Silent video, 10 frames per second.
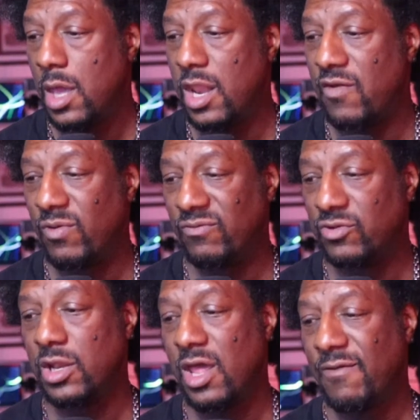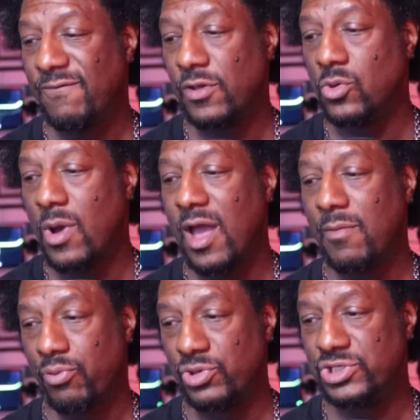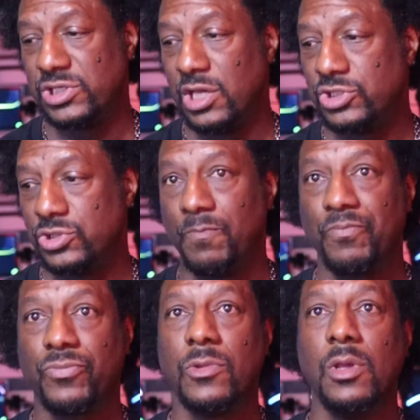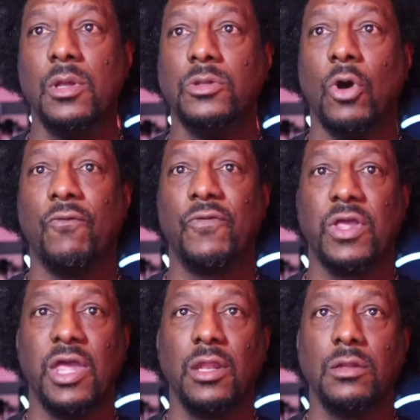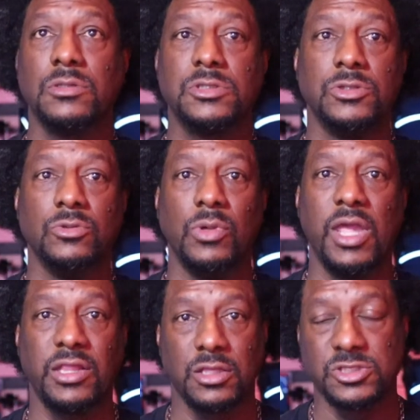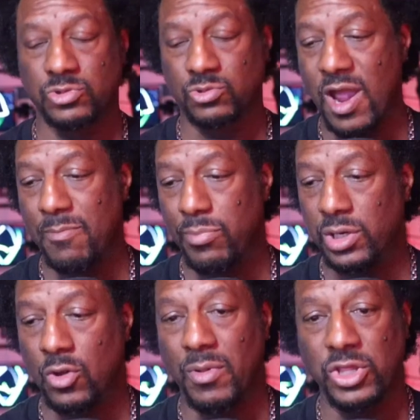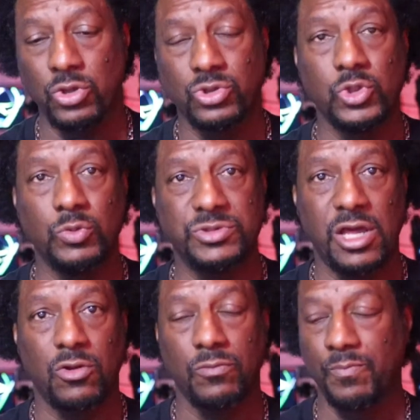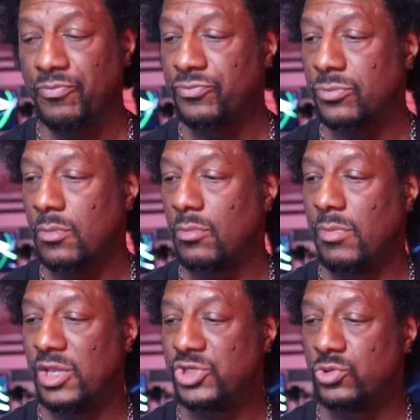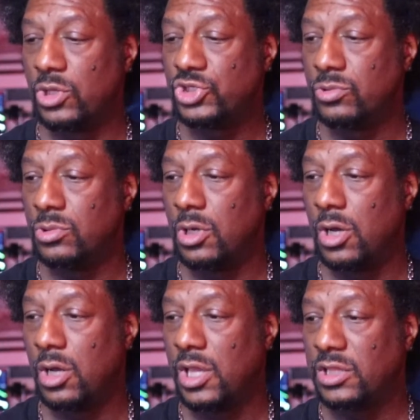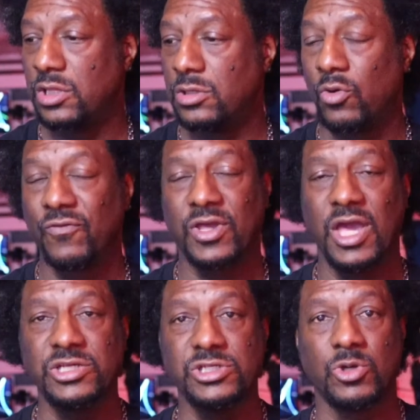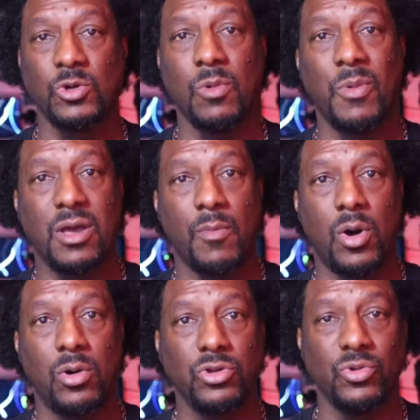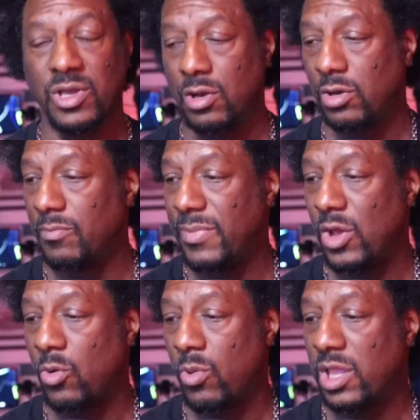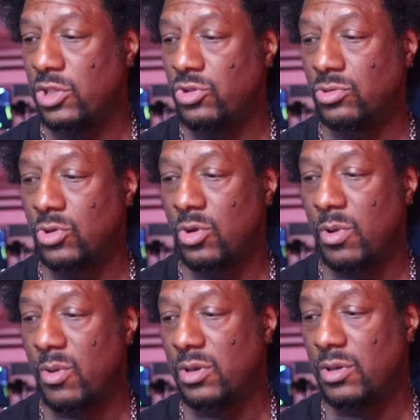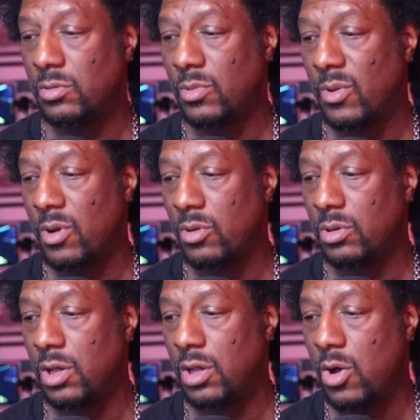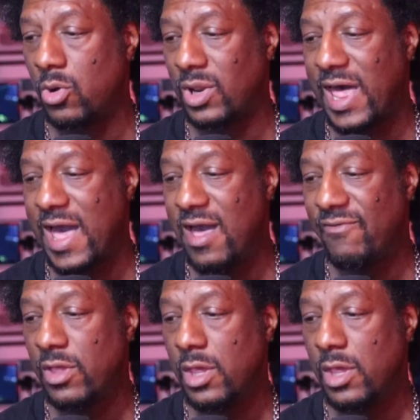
And if we've done that for you, I appreciate you. Don't forget to hit the subscribe button on my YouTube channel. Make sure that you hit the notification so when we come on, you'll hear the little bell ring and you'll know that we're on live,